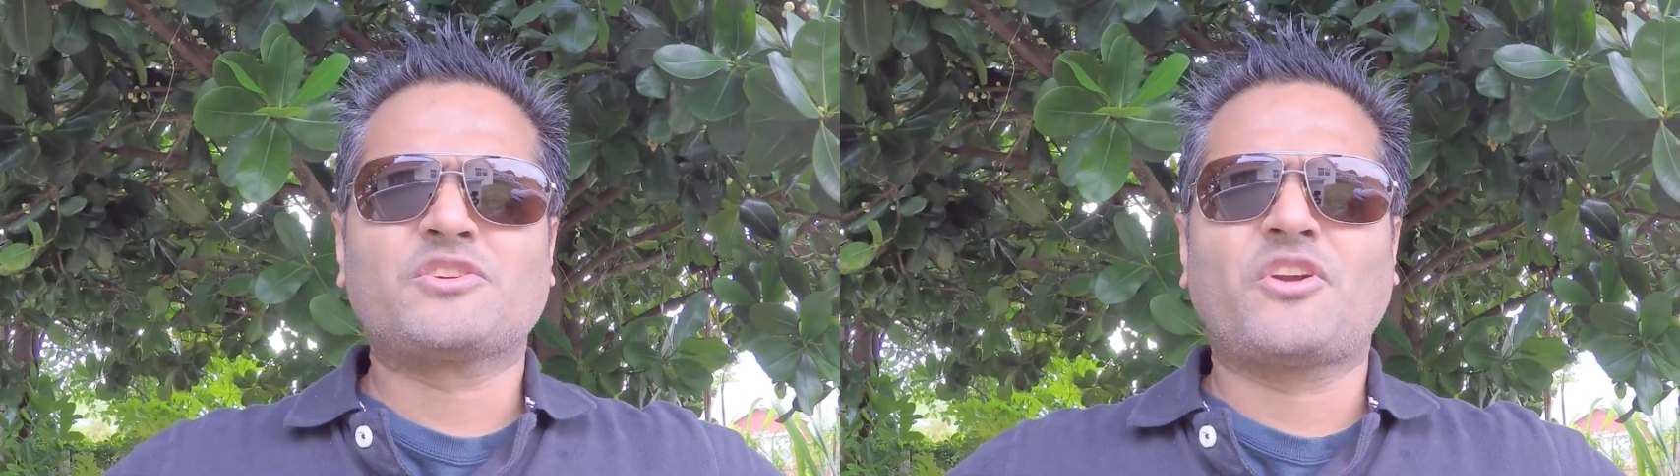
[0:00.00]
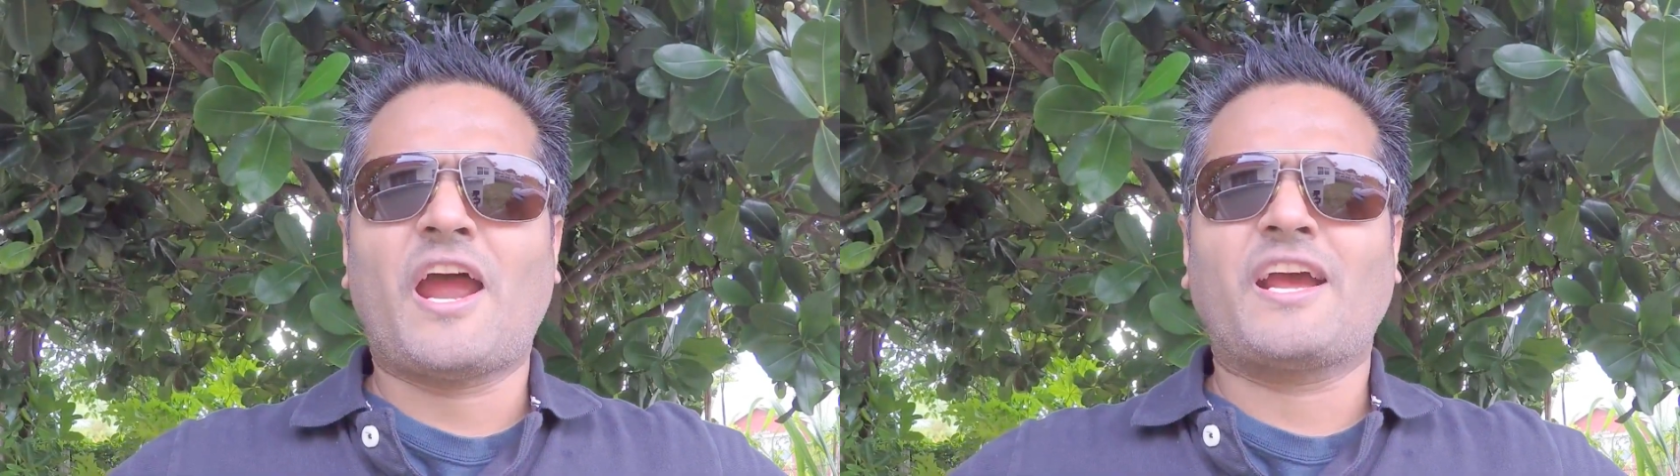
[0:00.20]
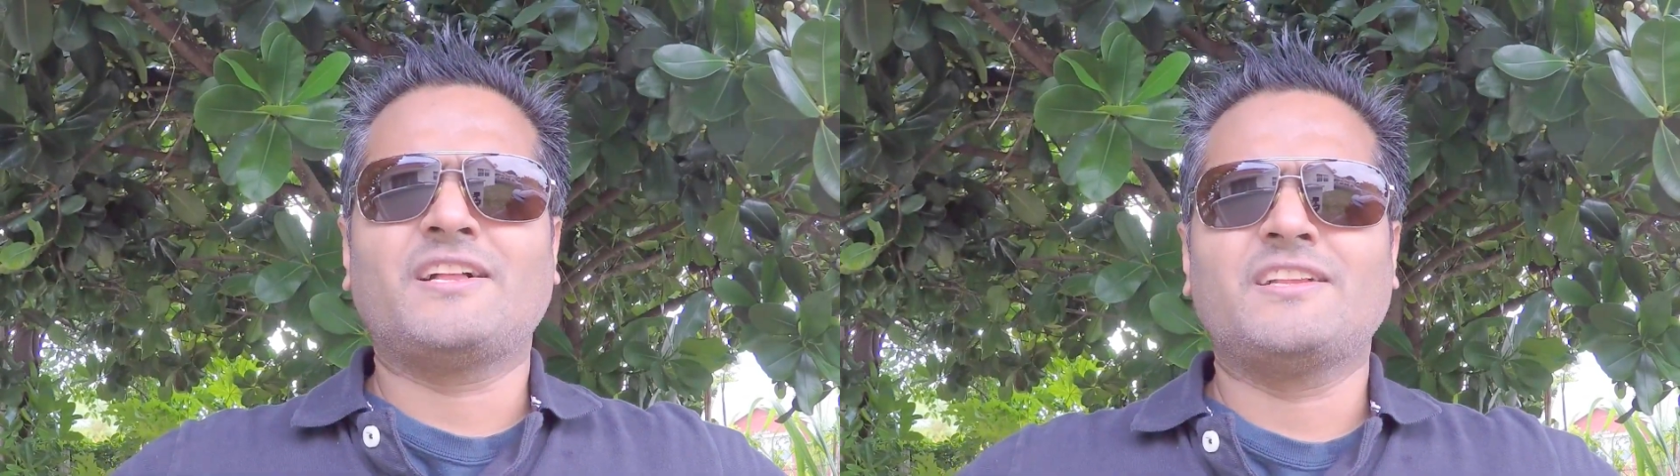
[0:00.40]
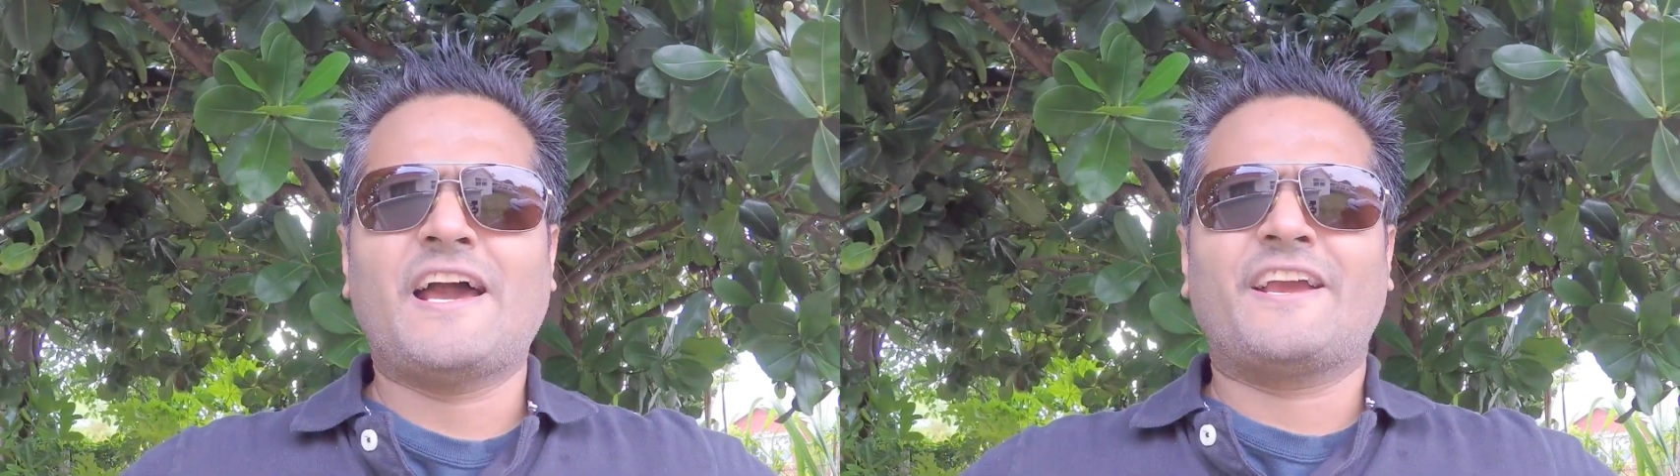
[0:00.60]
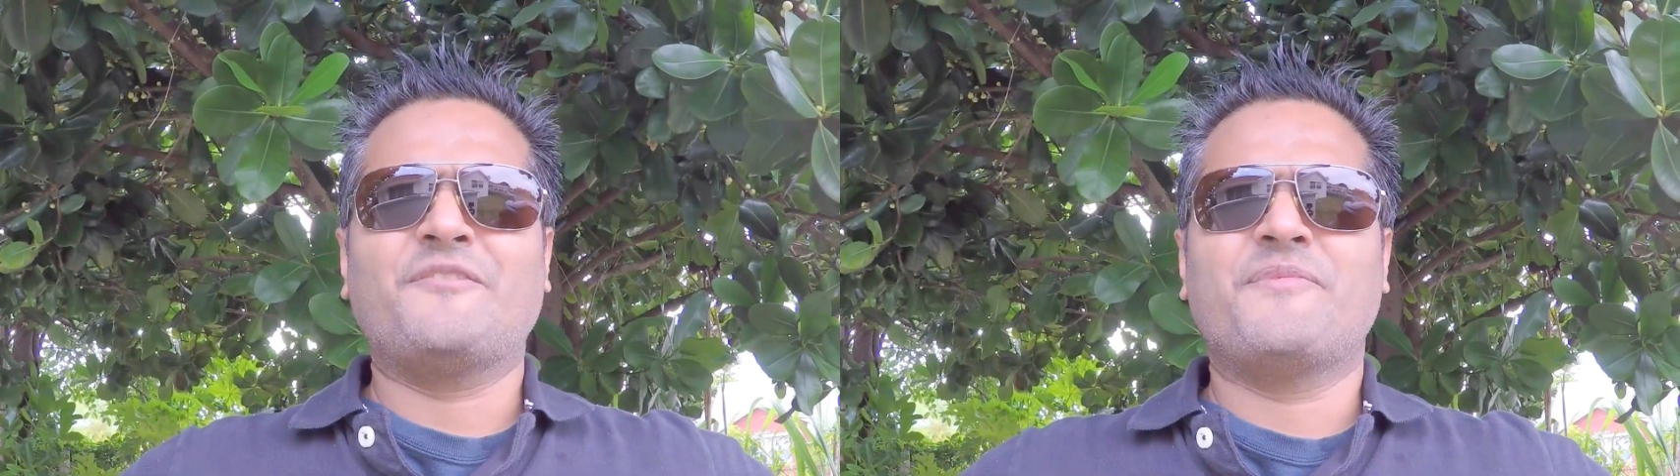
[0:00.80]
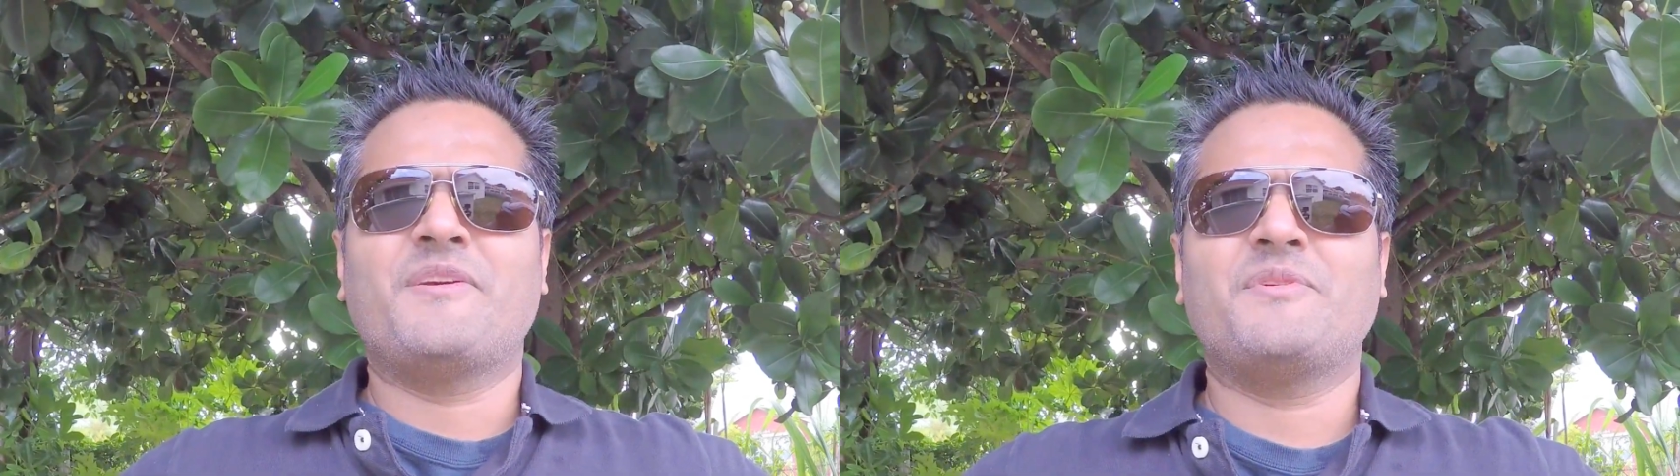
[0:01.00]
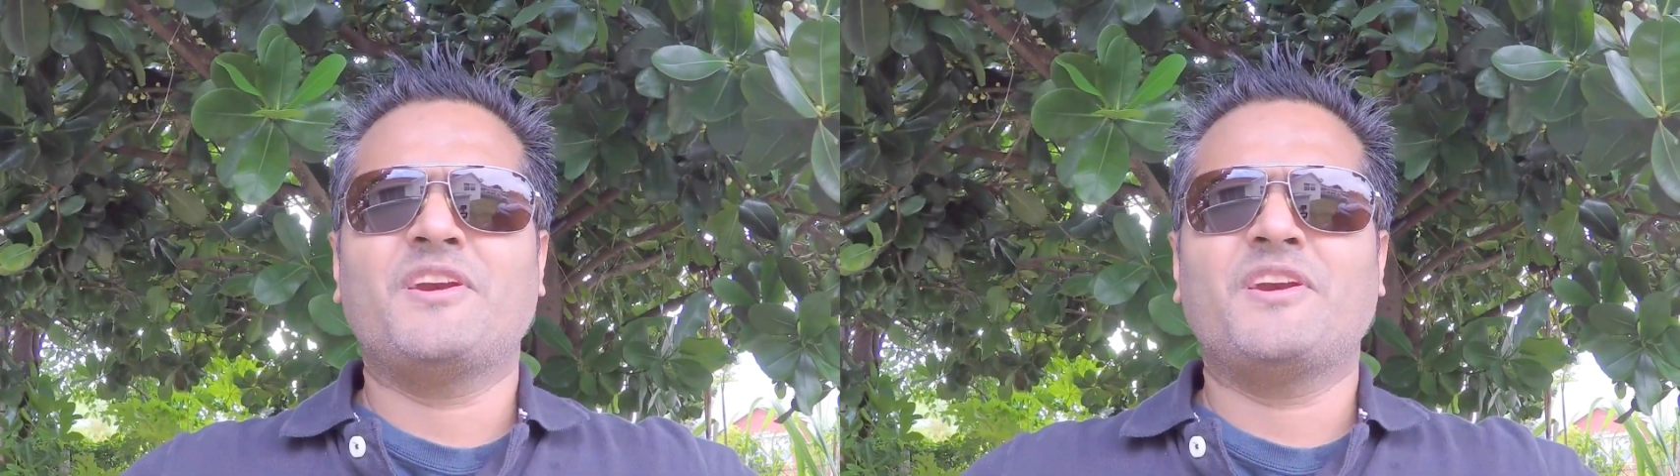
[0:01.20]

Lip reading: crack-a-lackin', baby?